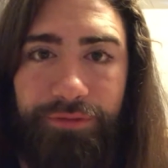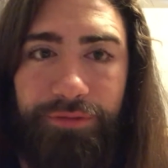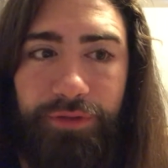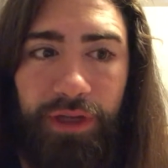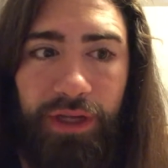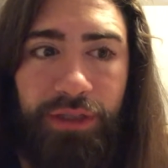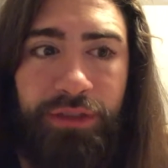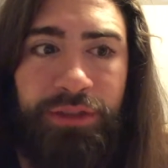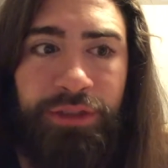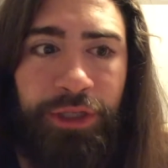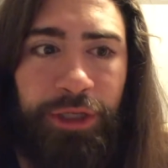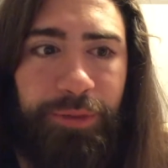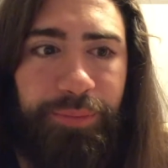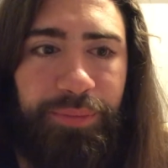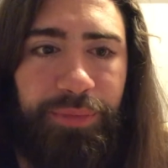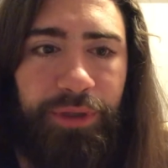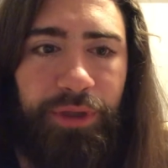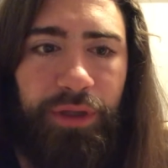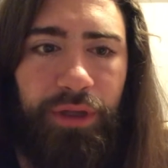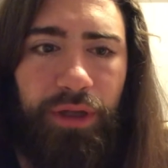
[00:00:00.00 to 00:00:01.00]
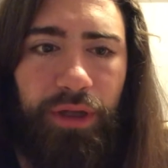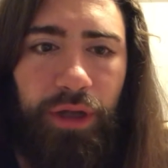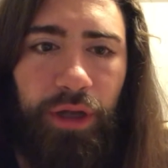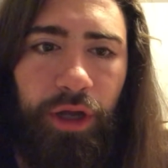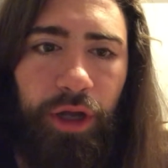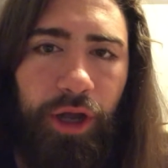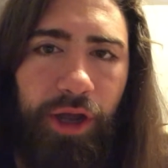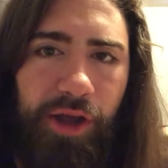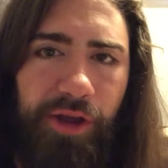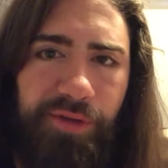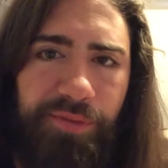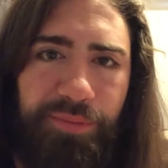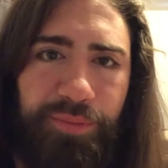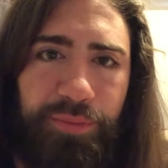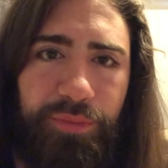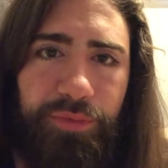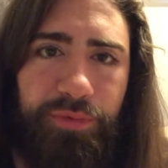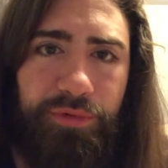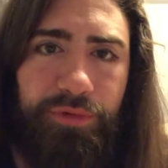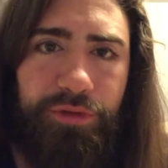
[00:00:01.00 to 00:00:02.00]
gotten up
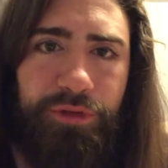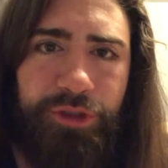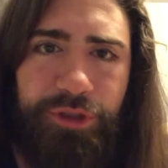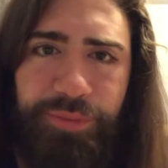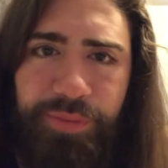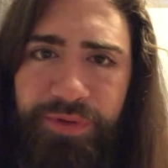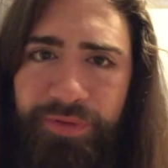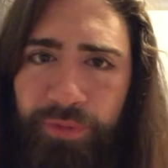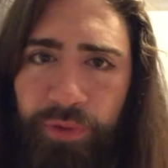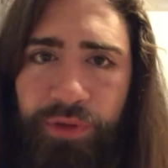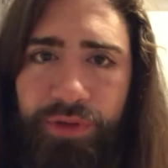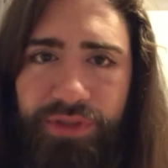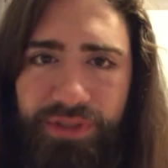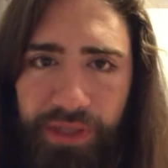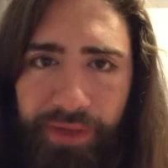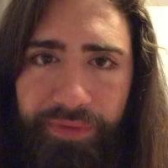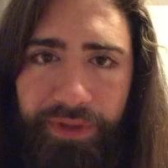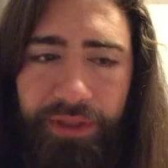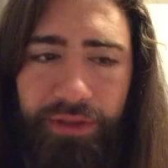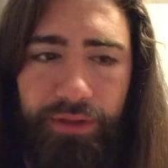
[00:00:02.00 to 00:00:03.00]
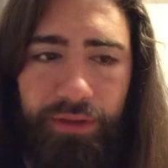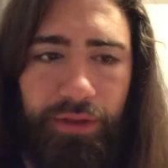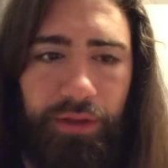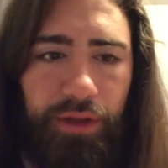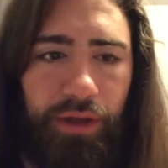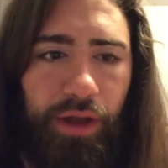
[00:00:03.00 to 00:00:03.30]
just before 7,